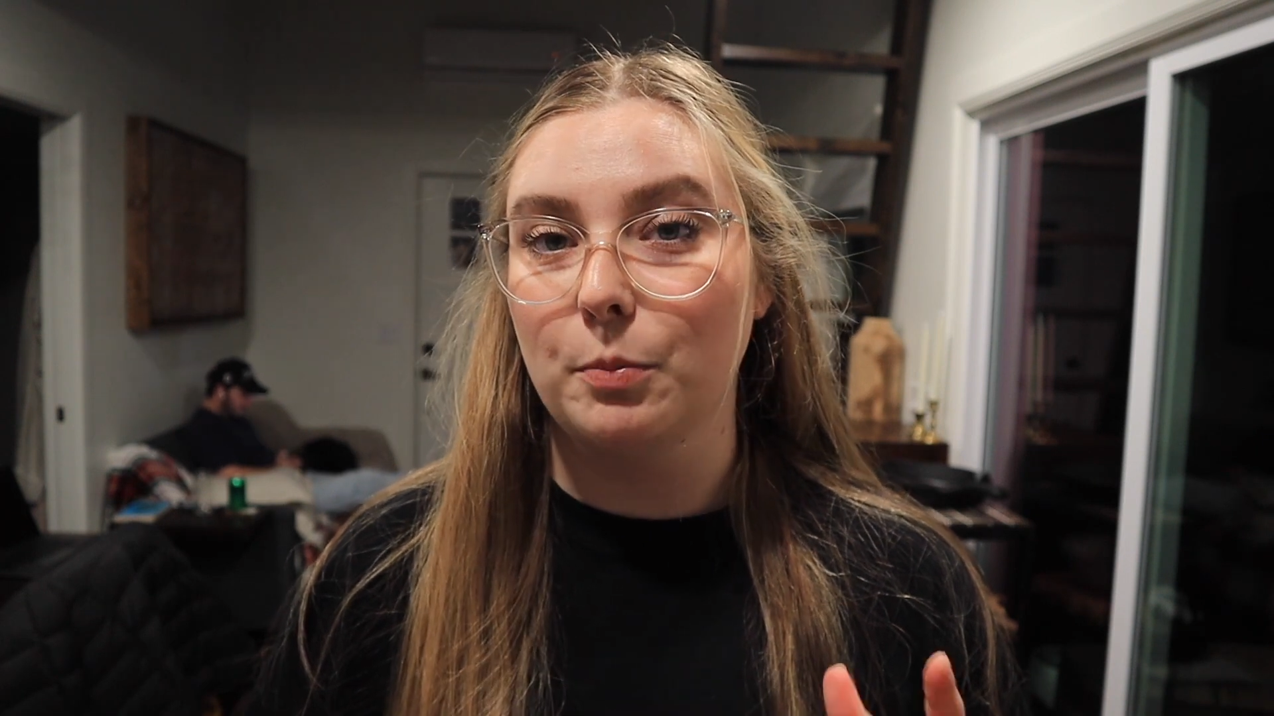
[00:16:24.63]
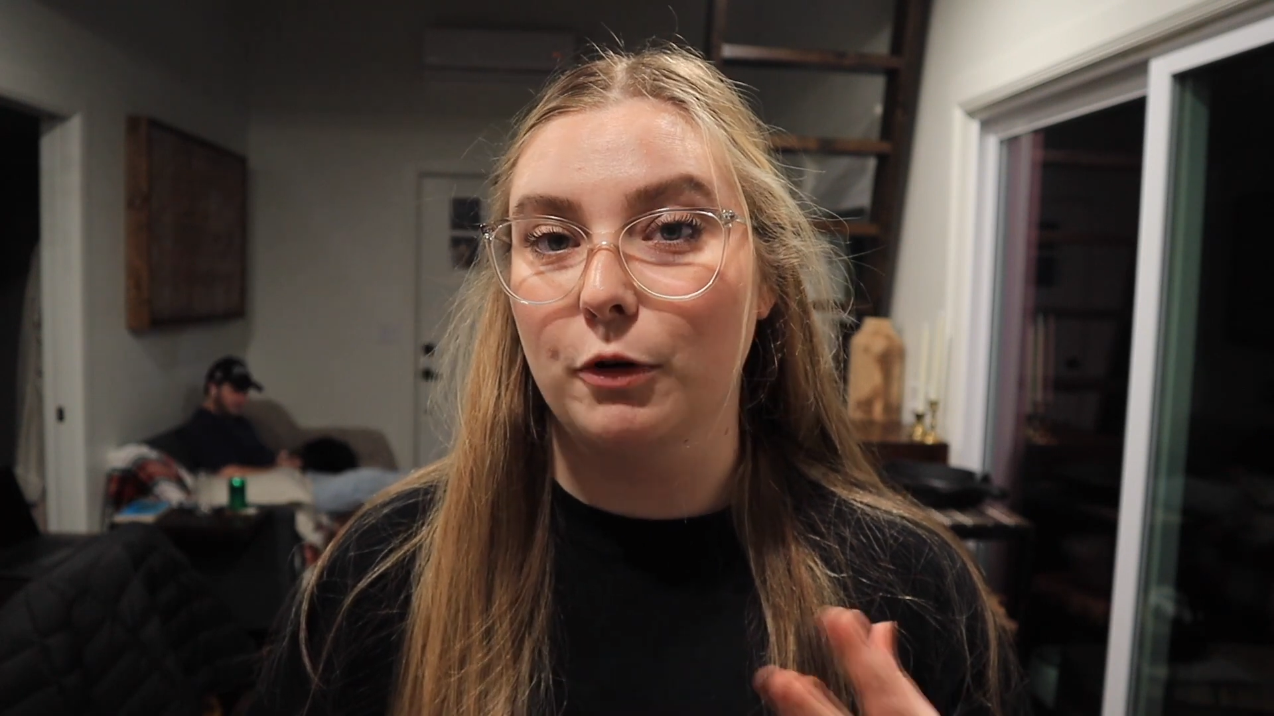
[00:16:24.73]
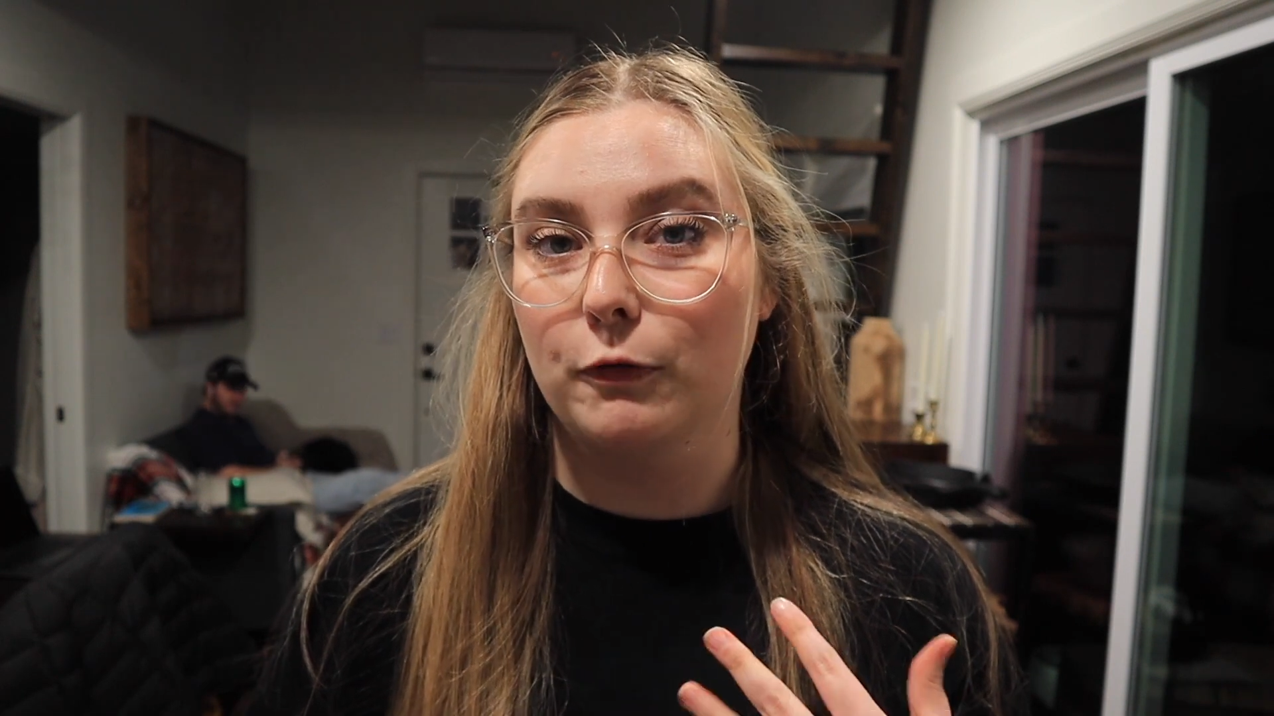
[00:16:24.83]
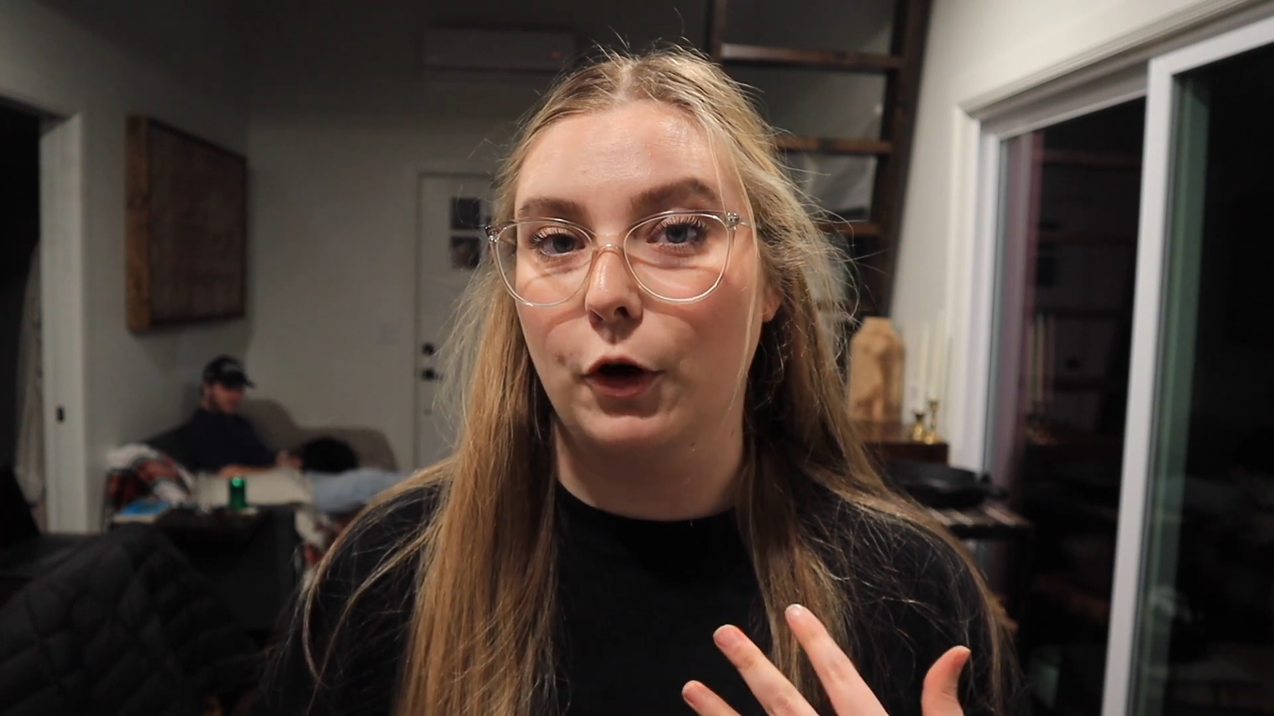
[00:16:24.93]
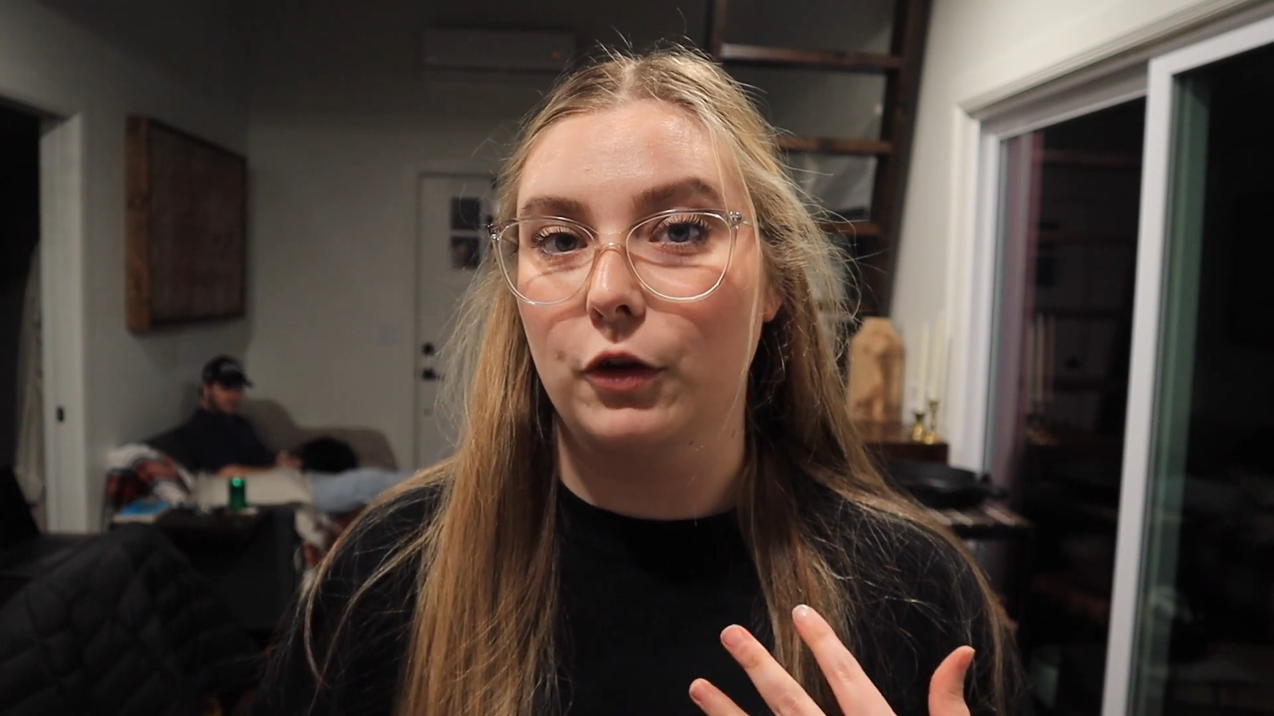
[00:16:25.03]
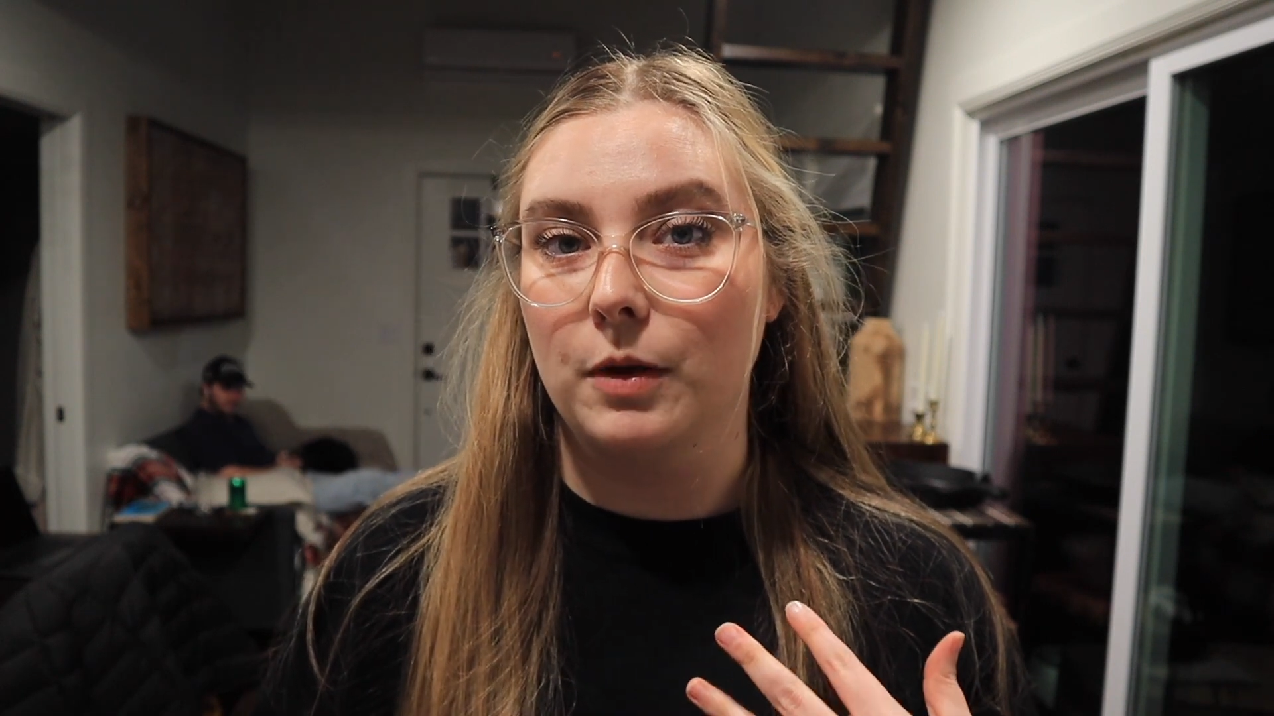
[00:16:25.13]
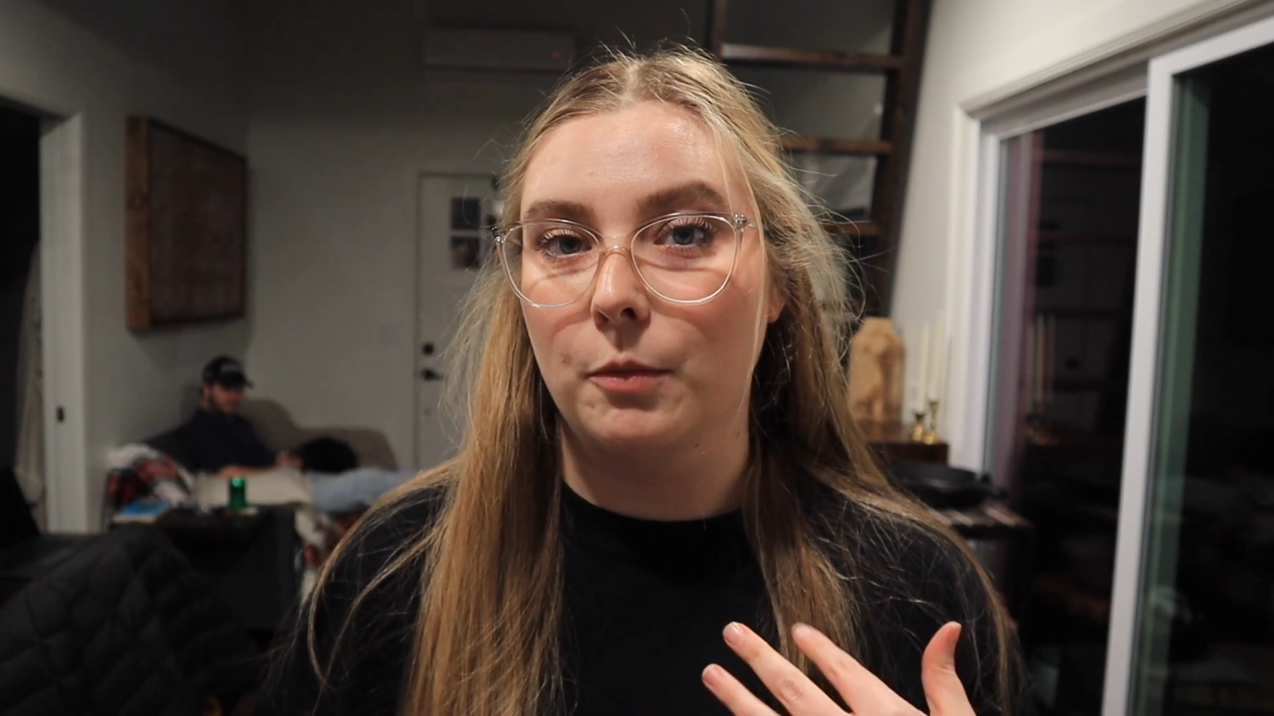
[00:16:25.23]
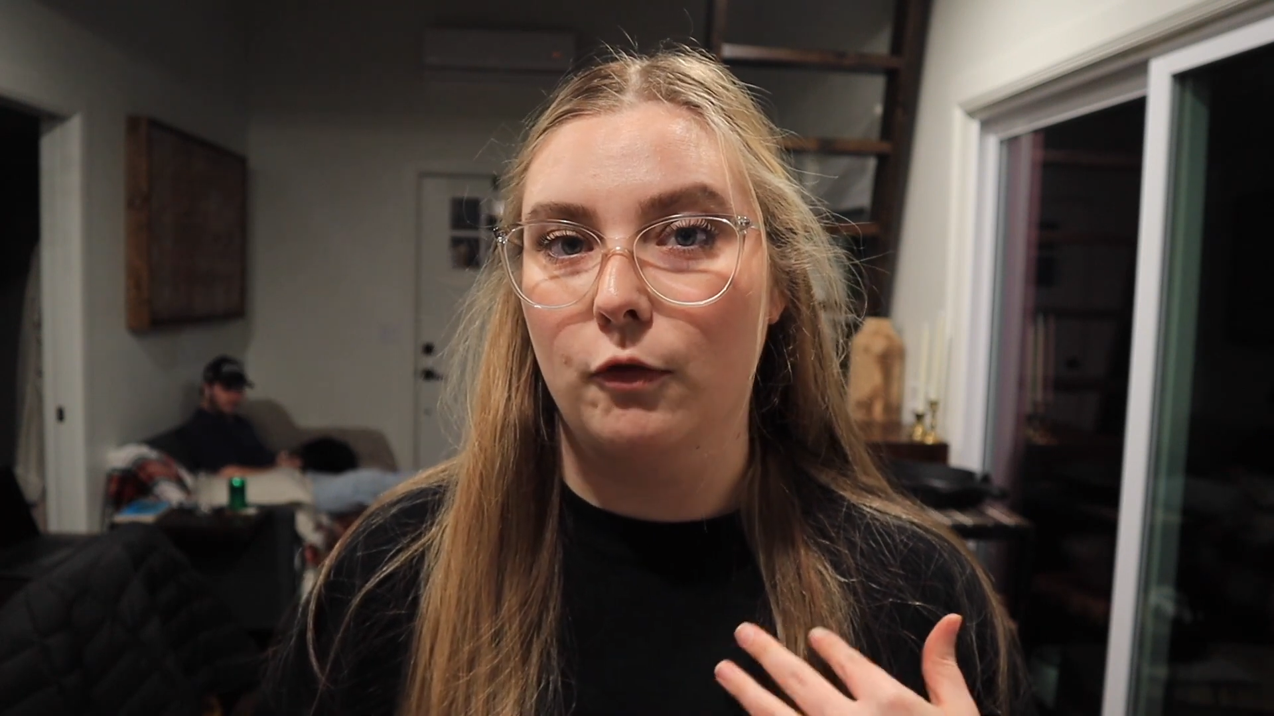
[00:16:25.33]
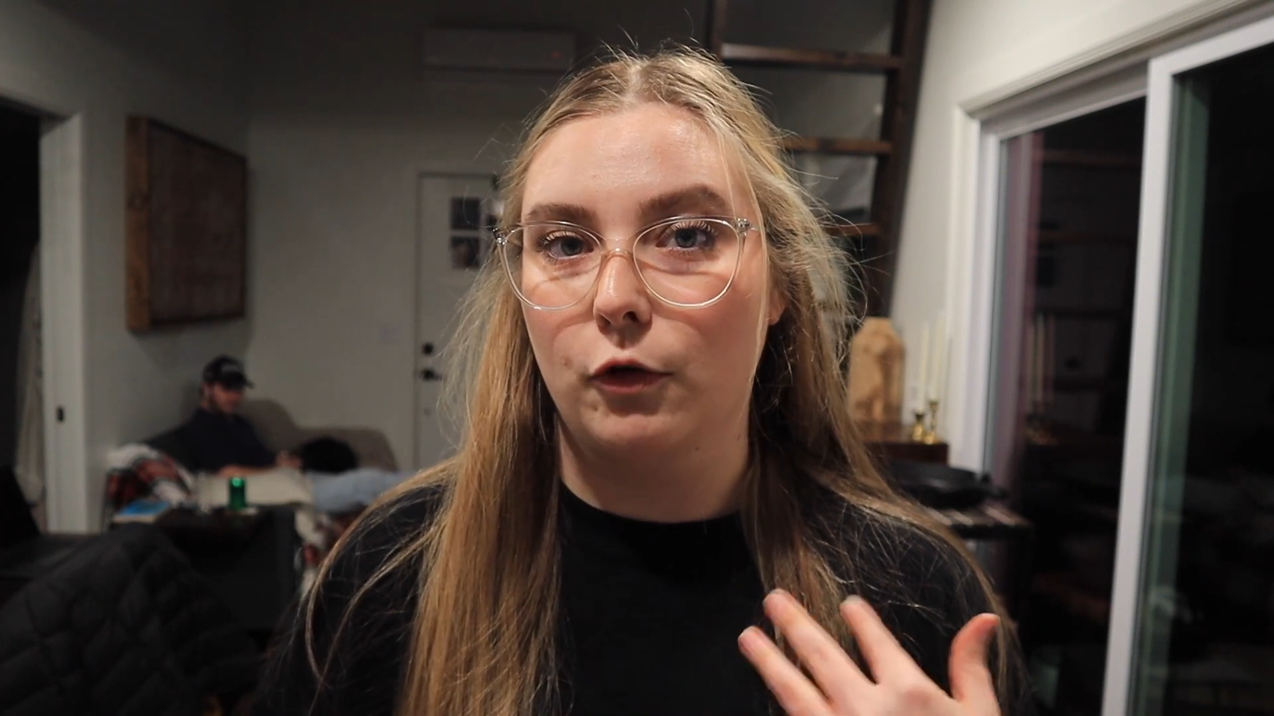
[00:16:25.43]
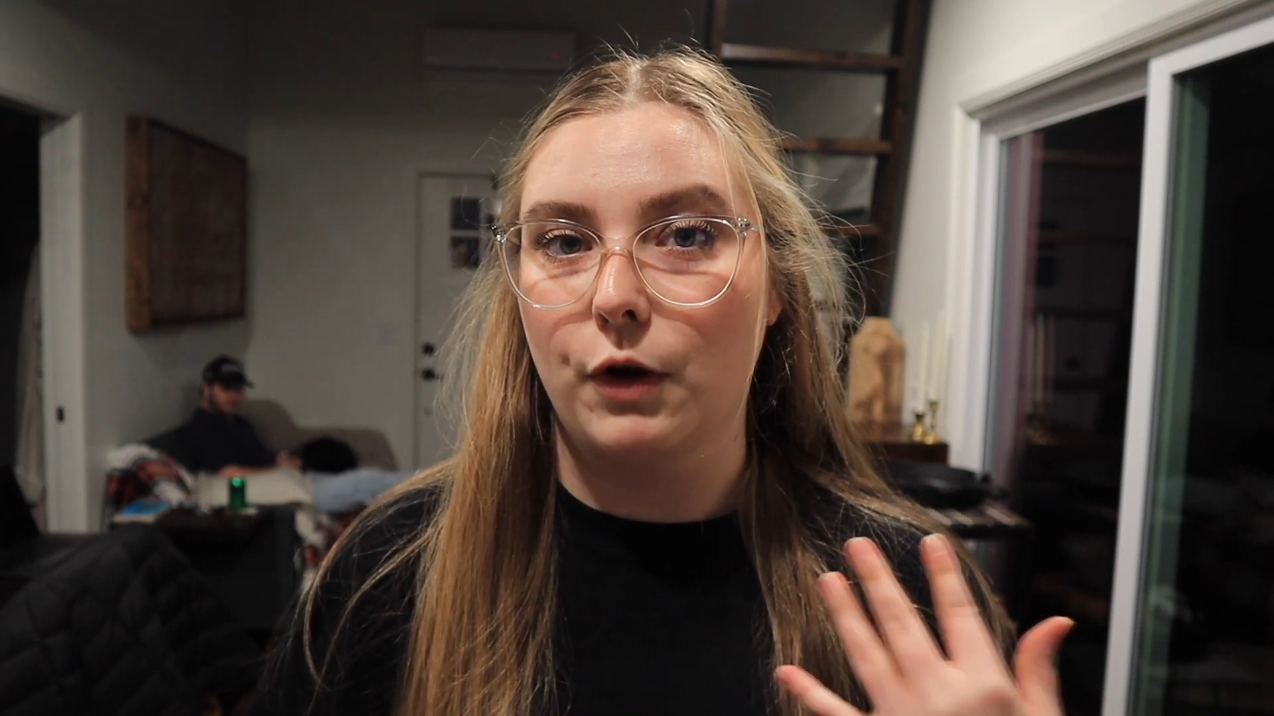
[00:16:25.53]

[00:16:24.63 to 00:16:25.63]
prefer them over